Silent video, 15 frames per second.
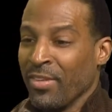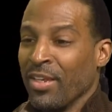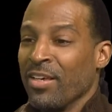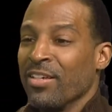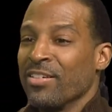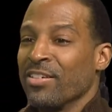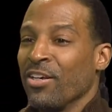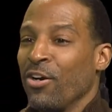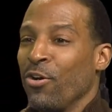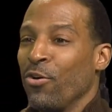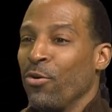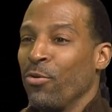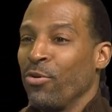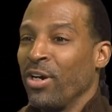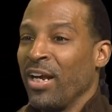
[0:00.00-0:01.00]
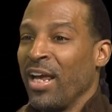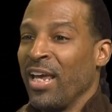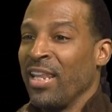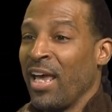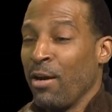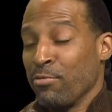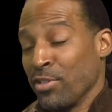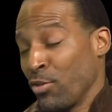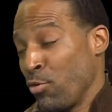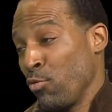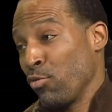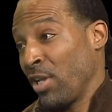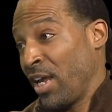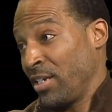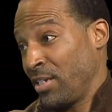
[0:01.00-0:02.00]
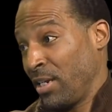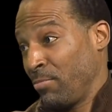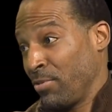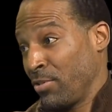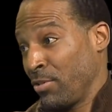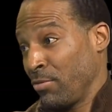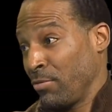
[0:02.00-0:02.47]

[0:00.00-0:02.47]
So, and that was a cool lightsaber too.